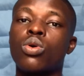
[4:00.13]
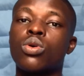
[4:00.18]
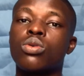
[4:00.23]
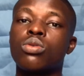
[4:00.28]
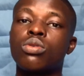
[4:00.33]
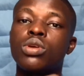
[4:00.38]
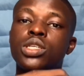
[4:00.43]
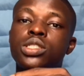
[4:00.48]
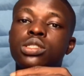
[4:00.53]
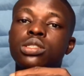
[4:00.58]

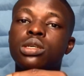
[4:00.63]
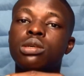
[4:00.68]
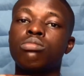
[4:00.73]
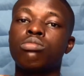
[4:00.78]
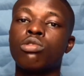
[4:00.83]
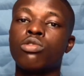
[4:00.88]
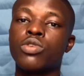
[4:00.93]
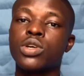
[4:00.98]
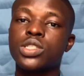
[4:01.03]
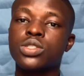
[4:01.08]
create a
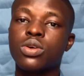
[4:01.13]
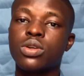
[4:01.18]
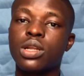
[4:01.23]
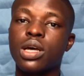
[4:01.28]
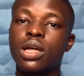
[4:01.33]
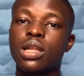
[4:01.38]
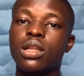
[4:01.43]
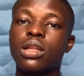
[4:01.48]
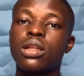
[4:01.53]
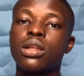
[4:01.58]

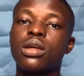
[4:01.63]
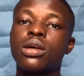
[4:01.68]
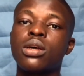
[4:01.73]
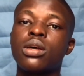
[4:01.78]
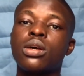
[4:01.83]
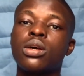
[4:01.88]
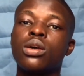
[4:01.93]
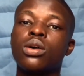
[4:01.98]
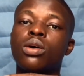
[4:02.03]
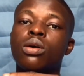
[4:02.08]
professional
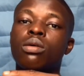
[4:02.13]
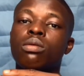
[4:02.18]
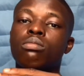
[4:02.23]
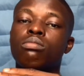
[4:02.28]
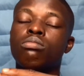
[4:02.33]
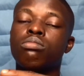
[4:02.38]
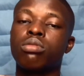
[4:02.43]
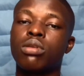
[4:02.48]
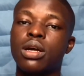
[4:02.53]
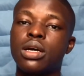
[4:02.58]

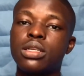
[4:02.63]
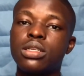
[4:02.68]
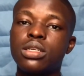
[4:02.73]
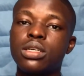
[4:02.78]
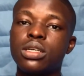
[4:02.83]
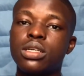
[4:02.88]
brand